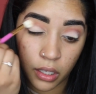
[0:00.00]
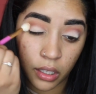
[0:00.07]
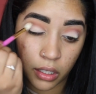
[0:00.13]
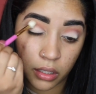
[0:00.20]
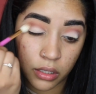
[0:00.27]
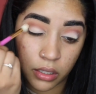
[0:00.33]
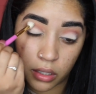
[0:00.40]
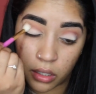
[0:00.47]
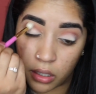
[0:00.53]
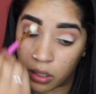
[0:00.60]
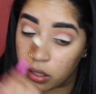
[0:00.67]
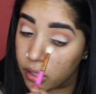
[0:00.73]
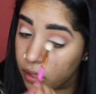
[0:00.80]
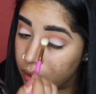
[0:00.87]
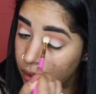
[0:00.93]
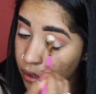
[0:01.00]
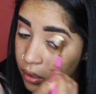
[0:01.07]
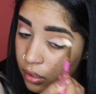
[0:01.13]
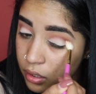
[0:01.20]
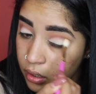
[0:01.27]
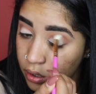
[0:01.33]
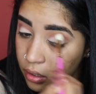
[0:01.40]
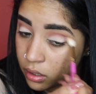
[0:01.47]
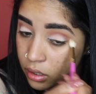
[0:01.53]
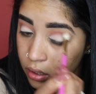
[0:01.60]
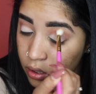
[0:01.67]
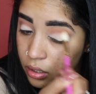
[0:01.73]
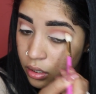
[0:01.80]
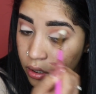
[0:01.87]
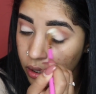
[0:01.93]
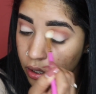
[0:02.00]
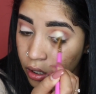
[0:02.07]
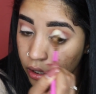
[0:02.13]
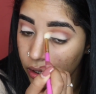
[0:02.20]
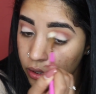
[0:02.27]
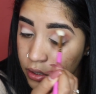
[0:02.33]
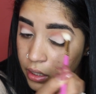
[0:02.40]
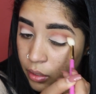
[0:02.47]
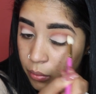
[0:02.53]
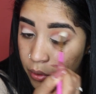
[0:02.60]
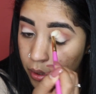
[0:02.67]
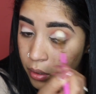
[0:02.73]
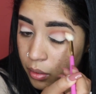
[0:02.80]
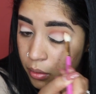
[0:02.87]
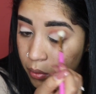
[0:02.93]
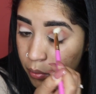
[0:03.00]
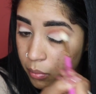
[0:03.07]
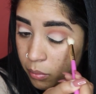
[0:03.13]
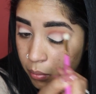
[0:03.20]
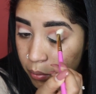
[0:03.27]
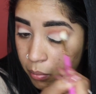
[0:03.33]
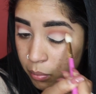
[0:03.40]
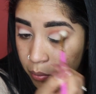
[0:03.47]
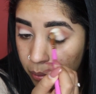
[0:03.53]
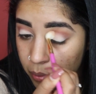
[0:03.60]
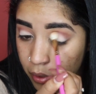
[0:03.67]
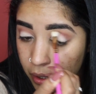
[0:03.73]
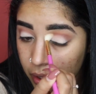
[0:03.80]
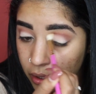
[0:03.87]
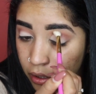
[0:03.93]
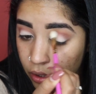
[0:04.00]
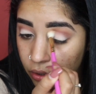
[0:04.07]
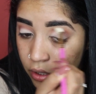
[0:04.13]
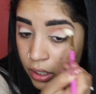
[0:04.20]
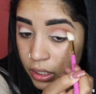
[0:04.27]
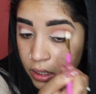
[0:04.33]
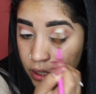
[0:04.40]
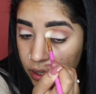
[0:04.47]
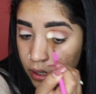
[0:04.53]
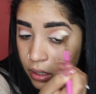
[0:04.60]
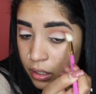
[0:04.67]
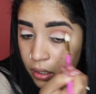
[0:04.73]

into the colors that we put in the crease.